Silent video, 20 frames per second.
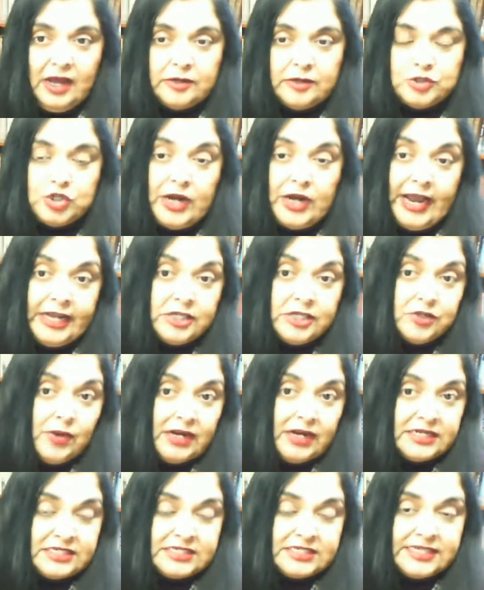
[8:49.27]
trying to
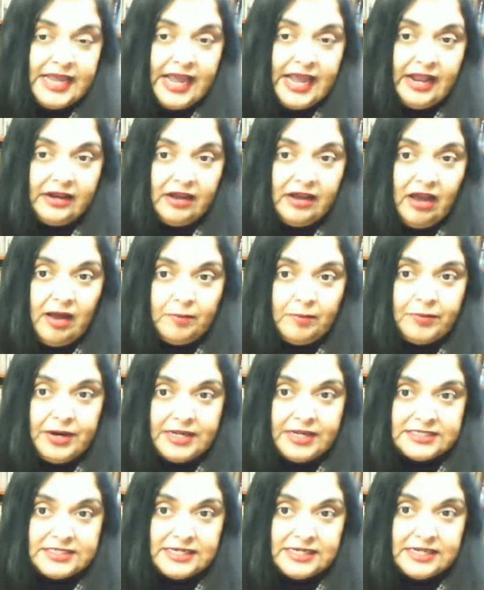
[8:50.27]
understand our
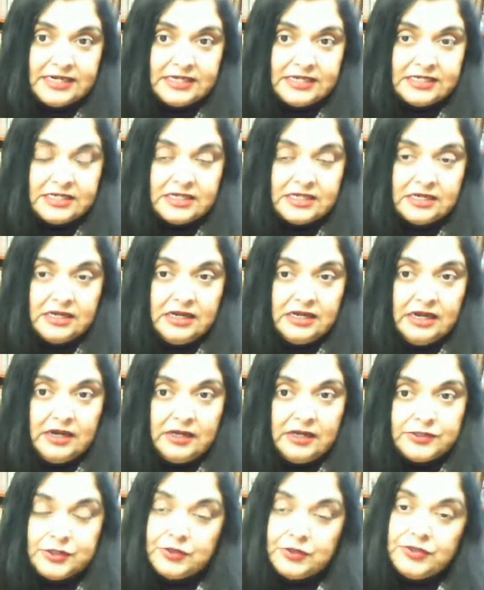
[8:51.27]
present
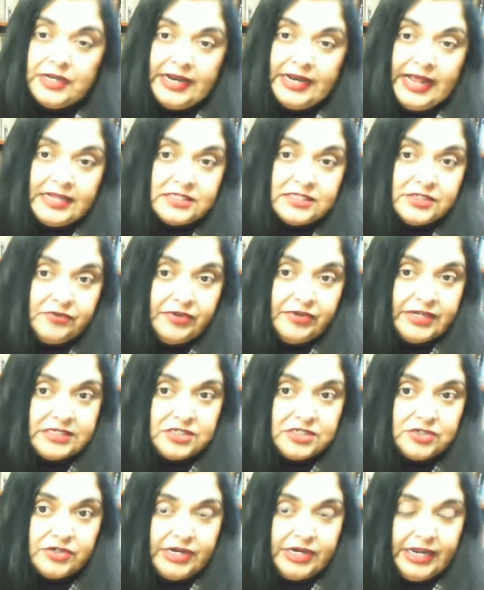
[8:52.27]
through the lens of
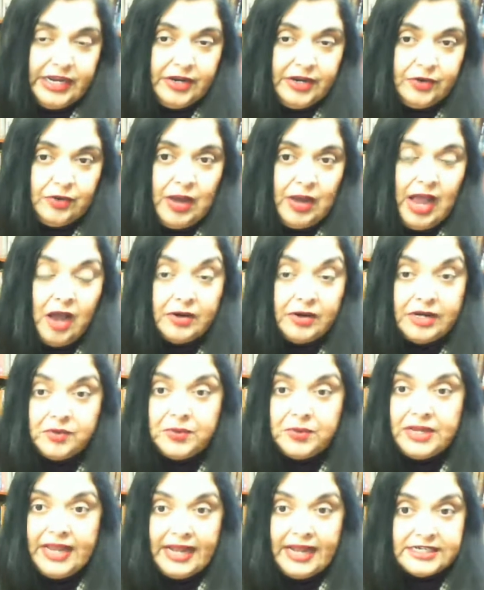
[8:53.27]
history. You know, how did we
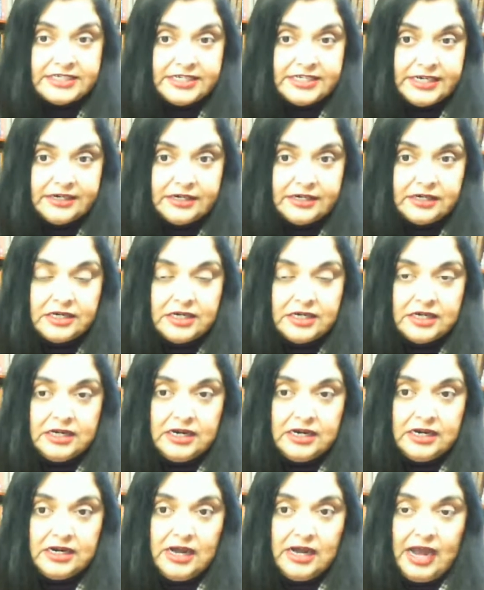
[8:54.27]
get here?
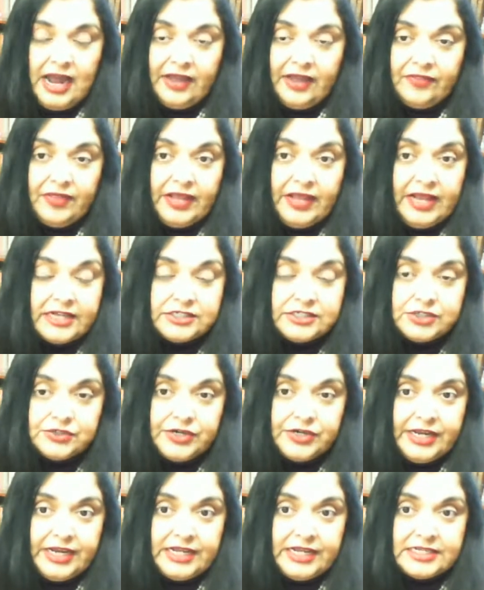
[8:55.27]
I think
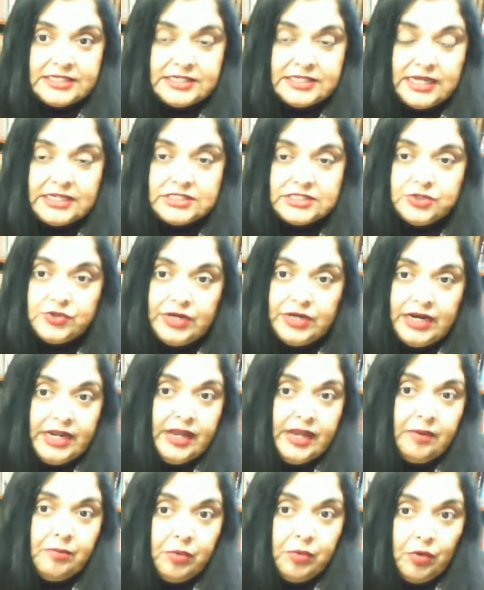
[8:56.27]
history is really
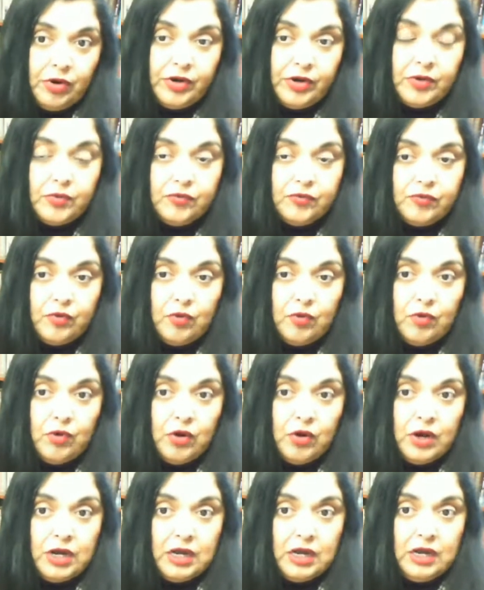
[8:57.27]
important for
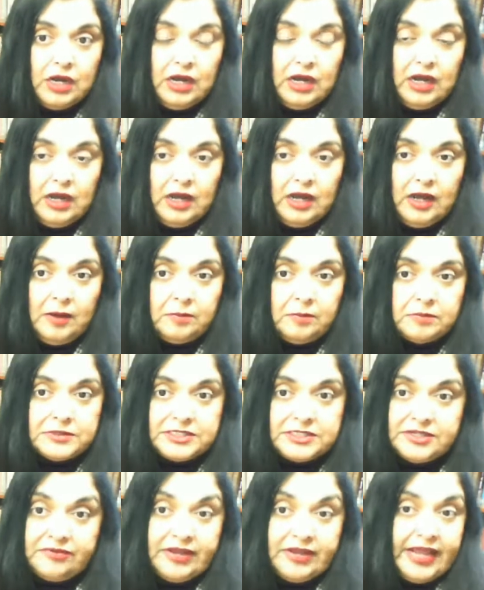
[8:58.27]

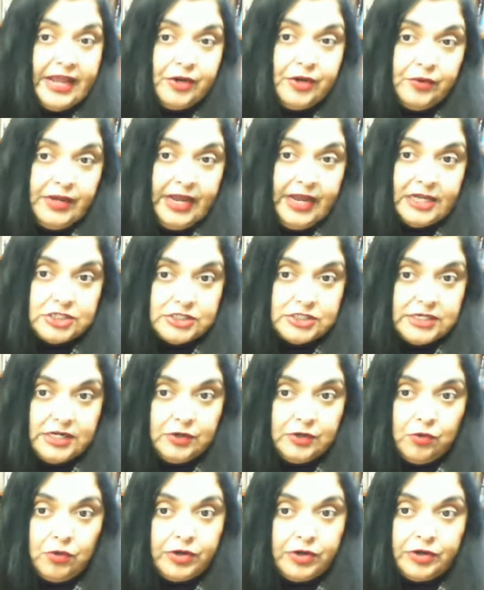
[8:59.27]
civic education. In
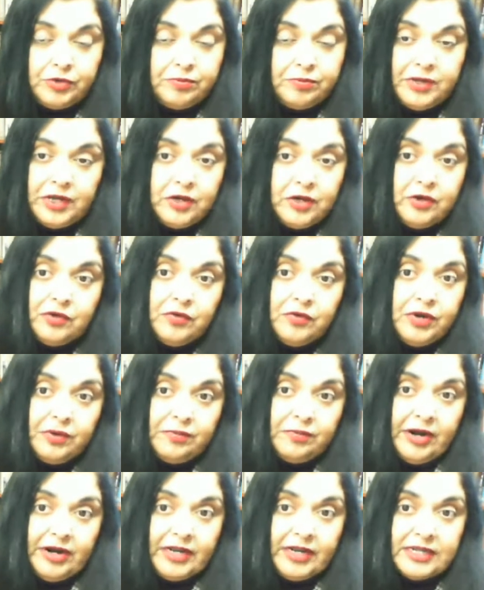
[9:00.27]
order to be a good
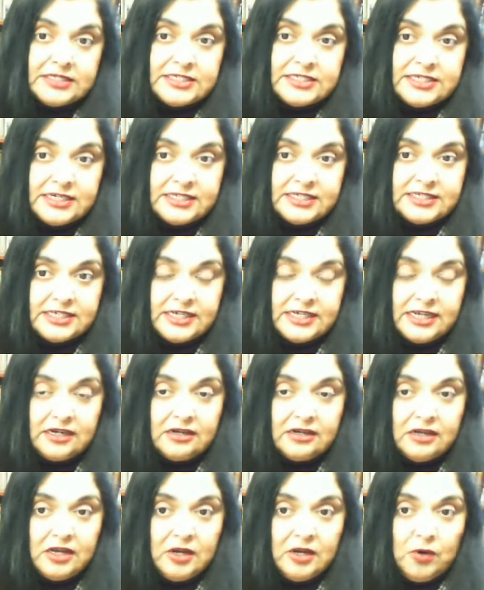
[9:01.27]
American citizen,
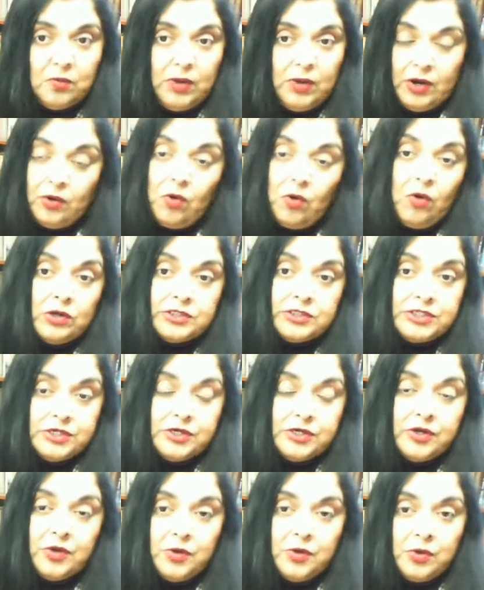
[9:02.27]
one ought to
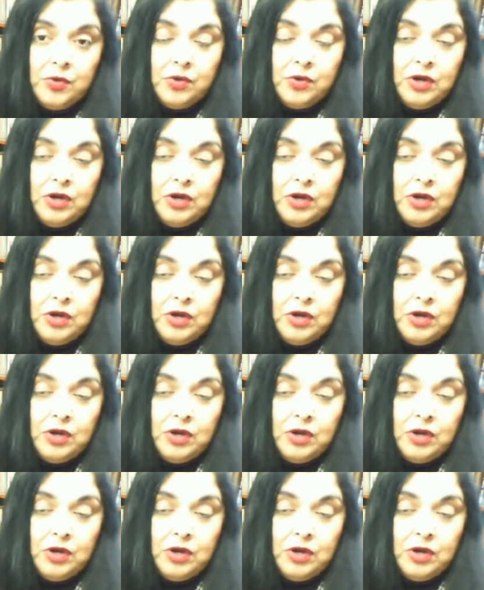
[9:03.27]
know